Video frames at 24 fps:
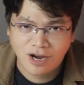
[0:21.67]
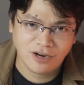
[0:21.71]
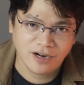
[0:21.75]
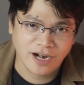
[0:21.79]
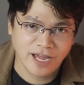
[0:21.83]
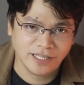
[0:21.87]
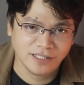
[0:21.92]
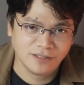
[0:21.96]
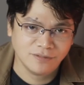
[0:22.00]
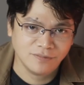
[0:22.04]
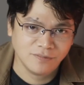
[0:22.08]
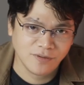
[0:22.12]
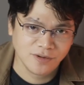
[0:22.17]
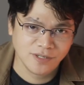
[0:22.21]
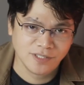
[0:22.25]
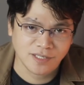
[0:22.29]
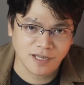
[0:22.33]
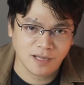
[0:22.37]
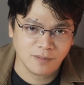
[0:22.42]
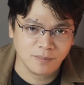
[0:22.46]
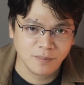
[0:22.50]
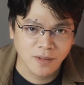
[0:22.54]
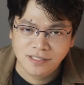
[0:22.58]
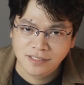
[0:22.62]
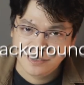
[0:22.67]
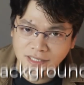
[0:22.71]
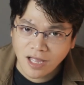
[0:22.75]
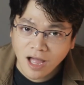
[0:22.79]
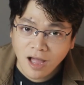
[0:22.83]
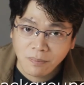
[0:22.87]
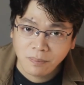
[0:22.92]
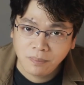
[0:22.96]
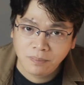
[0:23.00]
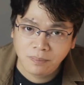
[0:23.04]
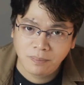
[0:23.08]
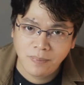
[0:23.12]
Alright, first up,
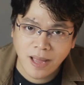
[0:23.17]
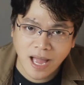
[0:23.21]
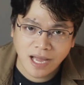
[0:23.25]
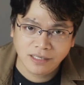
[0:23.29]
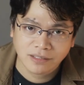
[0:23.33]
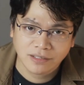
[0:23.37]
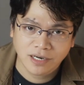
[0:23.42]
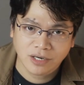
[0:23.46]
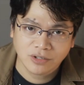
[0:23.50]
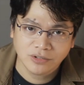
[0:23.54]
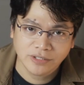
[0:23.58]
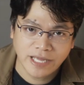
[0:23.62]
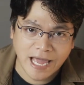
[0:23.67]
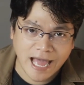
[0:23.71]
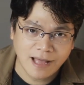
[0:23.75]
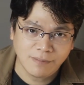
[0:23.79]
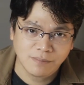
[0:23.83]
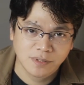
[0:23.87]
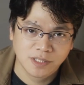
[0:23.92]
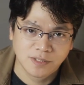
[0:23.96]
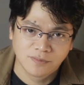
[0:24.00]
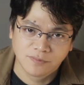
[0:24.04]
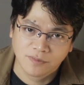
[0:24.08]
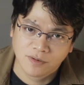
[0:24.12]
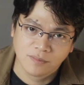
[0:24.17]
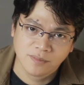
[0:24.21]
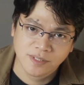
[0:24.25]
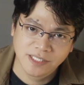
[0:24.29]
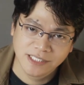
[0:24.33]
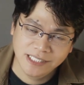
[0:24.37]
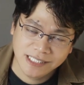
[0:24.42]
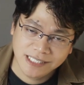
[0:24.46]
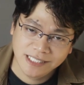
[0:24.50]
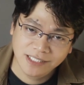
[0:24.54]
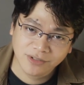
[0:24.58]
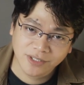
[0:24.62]
stop background apps from
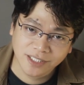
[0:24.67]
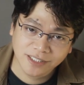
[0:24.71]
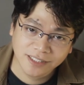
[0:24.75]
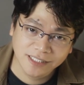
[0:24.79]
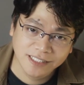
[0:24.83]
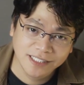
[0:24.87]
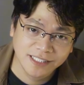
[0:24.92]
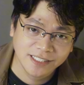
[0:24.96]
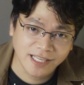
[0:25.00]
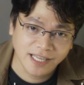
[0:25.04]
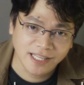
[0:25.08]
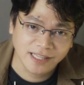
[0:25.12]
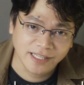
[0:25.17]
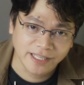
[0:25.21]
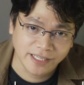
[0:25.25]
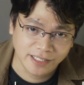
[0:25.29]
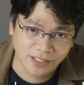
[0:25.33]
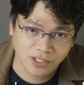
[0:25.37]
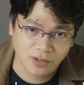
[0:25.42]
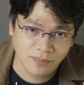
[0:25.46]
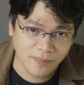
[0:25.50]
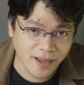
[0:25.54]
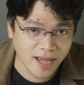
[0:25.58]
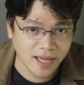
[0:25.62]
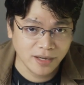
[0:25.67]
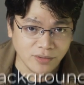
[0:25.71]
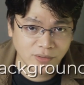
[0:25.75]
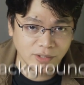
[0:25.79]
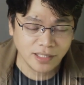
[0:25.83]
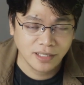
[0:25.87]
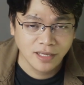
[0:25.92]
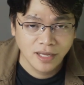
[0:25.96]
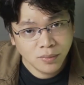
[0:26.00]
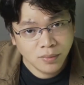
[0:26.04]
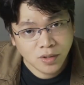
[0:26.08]
secretly killing your battery.